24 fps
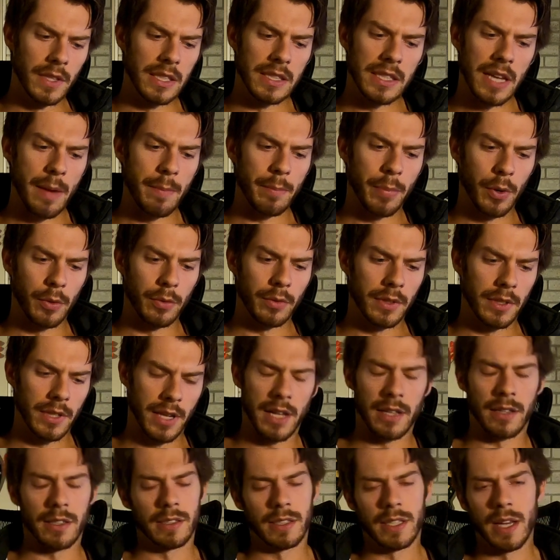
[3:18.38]
Tempo,
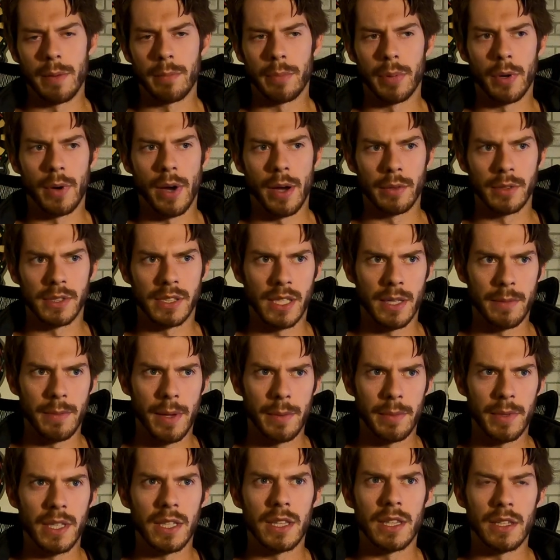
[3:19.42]
not the Tempo, I would say
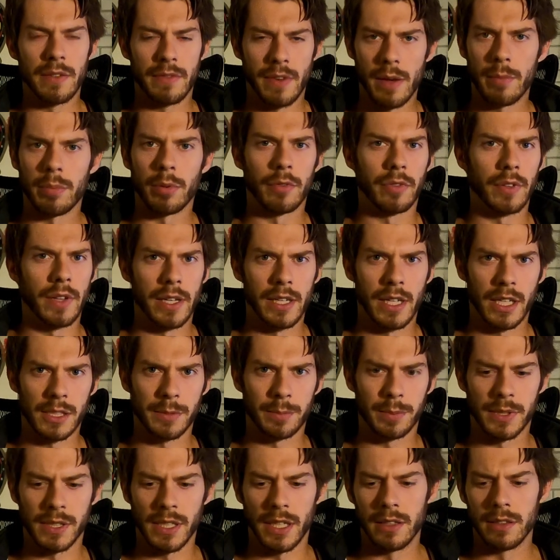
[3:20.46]
maybe the Vaporfly Next
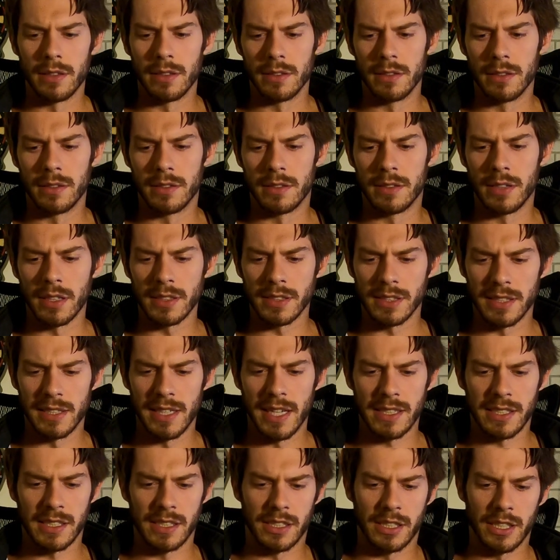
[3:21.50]
Percent doesn't
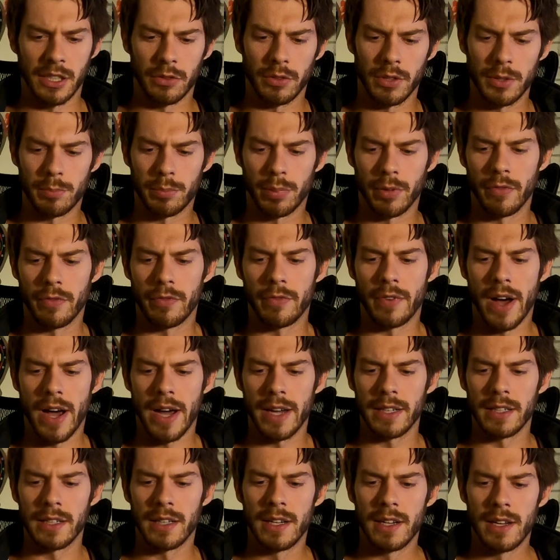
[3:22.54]
necessarily
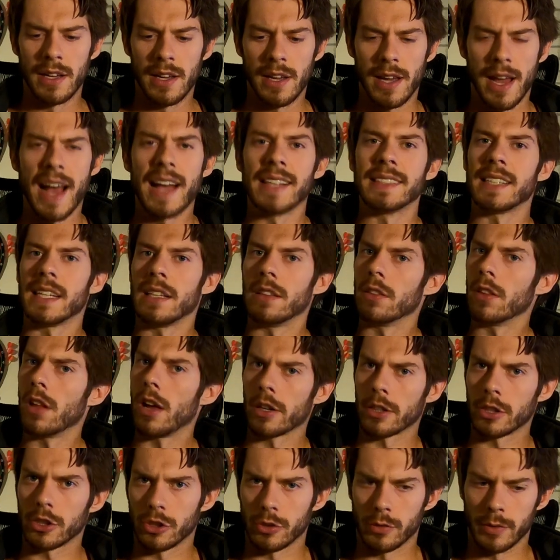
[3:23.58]
provide as a
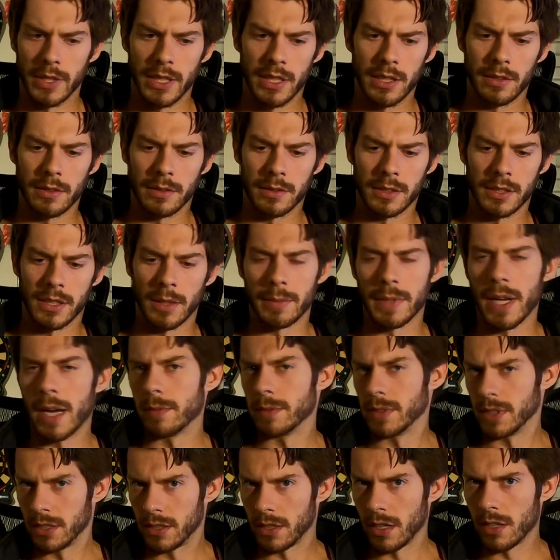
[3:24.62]
luxury.
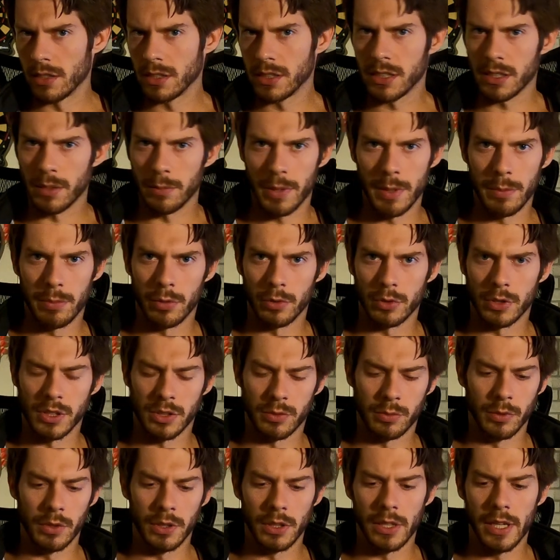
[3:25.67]
Sometimes it does, some people
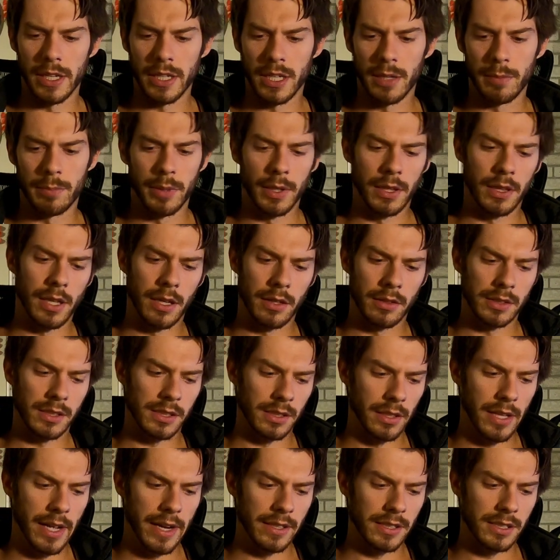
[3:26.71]
just really like it, but there's
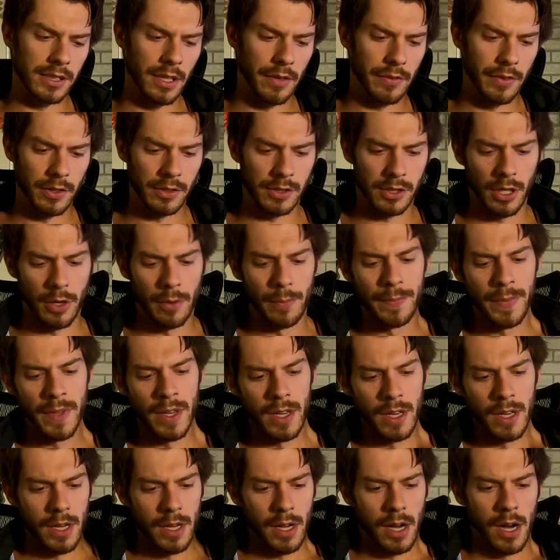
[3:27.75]
a lot of stuff here. So
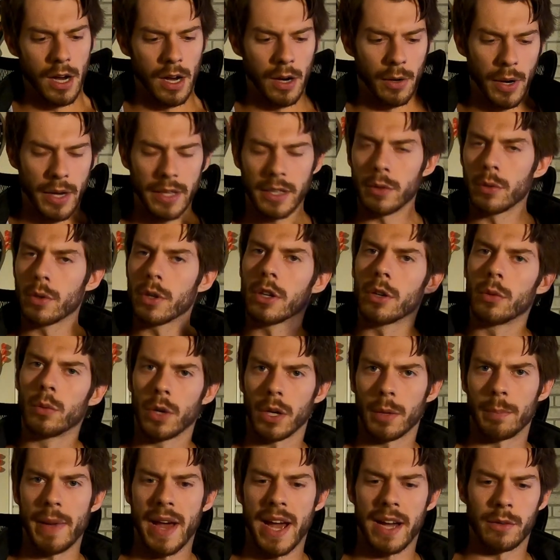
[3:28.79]
I think we're going to
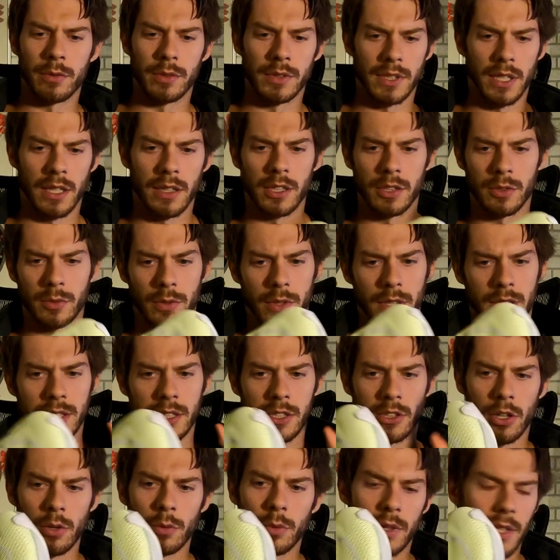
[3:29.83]
work backwards on this one. Let's
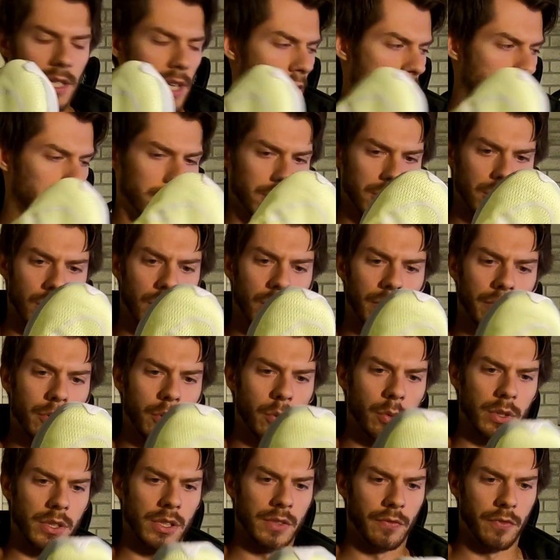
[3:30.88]
start with the outsole, of
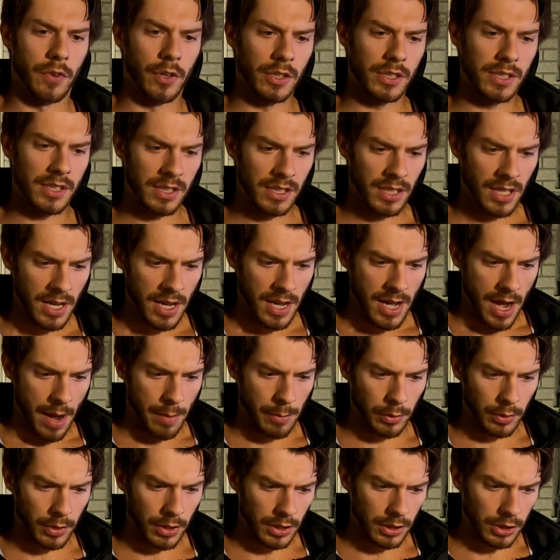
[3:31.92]
course, first.
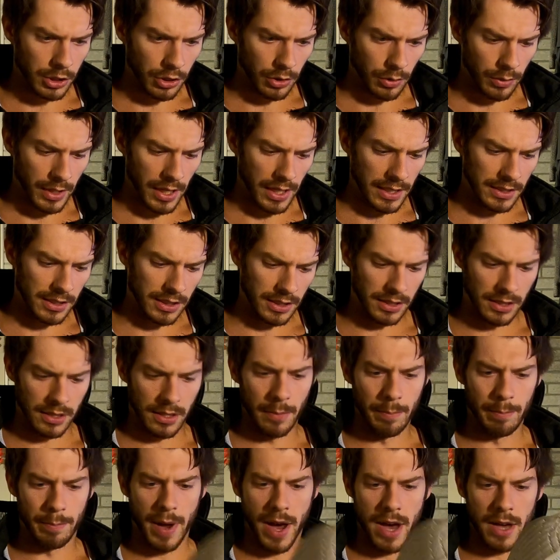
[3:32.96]
I'm only going to showcase just
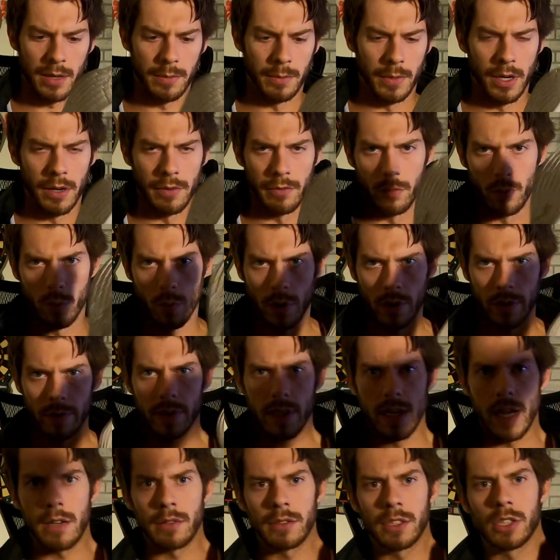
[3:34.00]
the bottom of one of
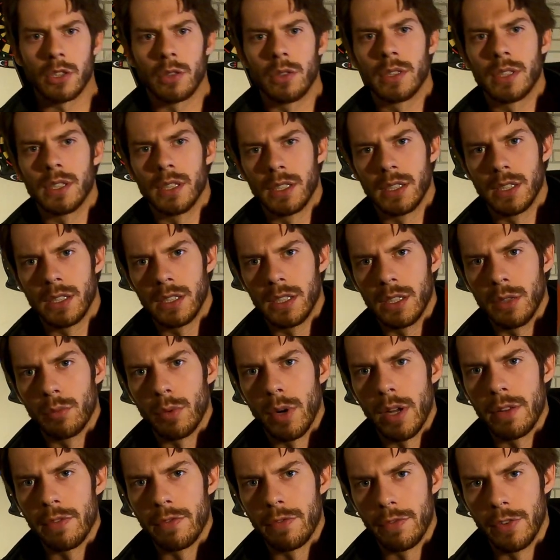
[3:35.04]
the outsoles. This is the
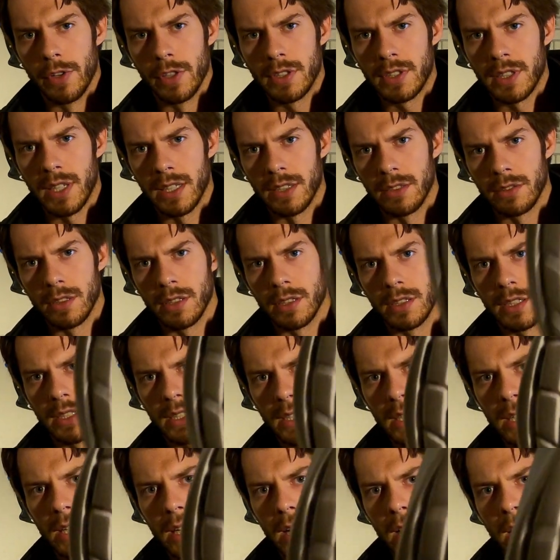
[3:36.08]
right foot, as you can
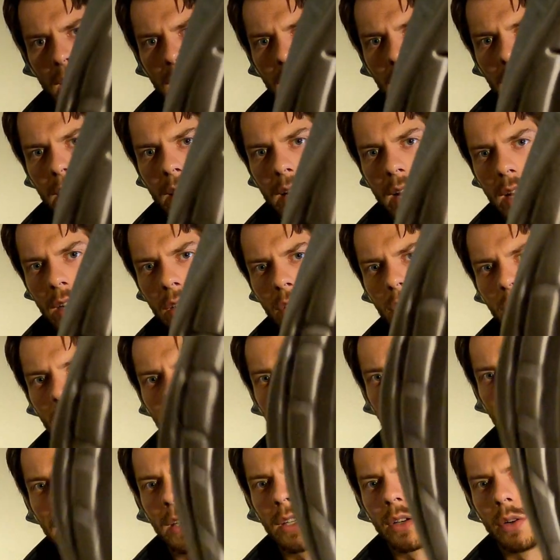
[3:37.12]
see. Not a whole
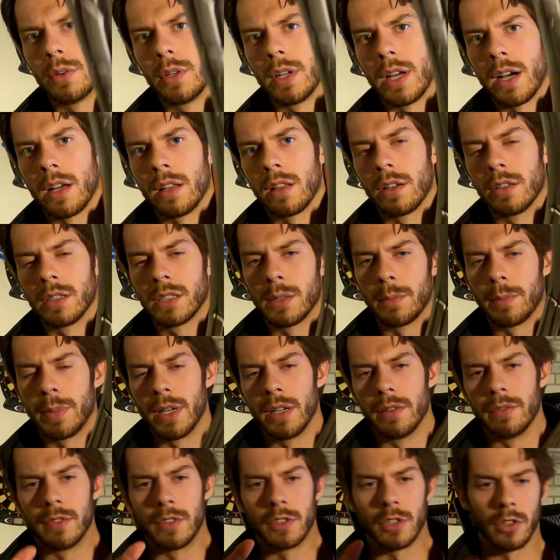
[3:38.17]
lot going on. There's a bit
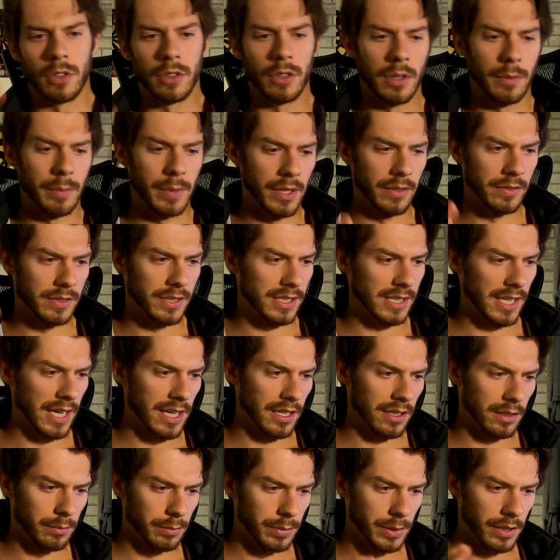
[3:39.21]
of dirt, a bit of
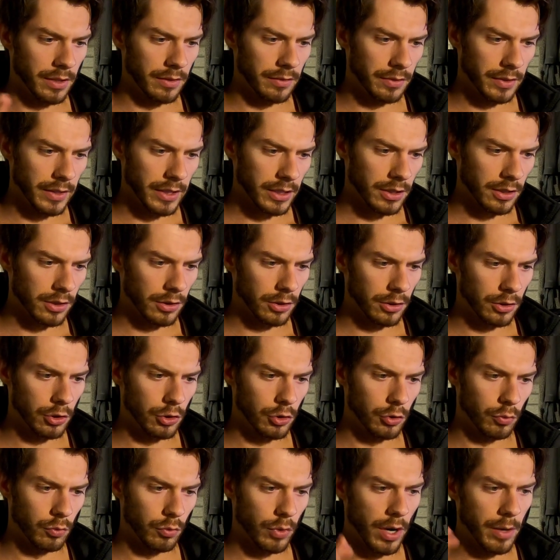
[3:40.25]
sand, a bit of like
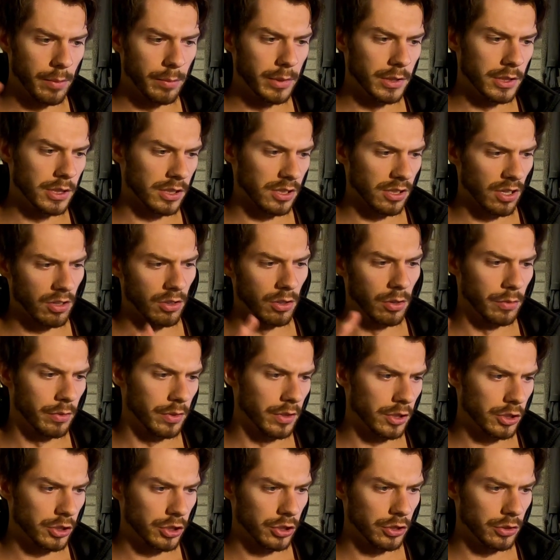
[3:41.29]
grub just all over
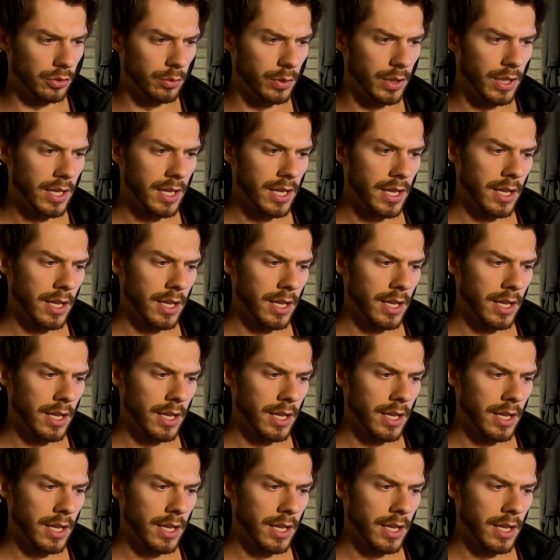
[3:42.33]
the shoe,